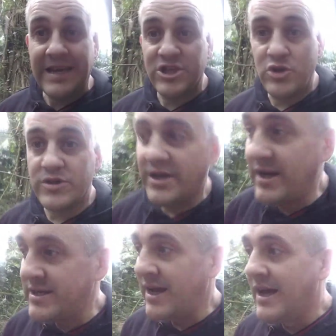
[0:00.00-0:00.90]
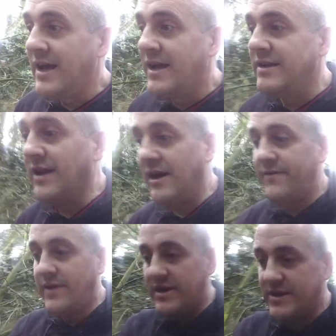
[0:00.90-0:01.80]
next Tuesday night
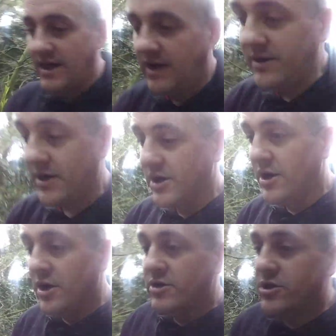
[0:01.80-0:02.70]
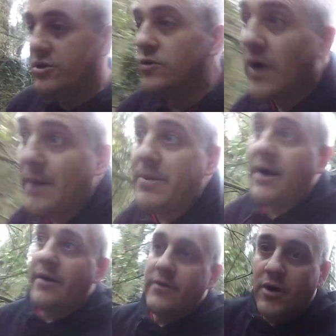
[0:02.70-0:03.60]
live at 8 o'clock to do a
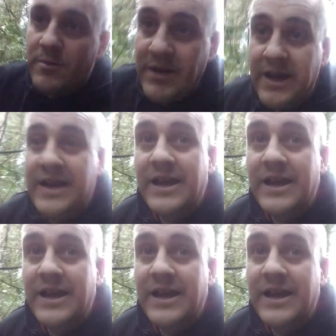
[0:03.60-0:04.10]
paranormal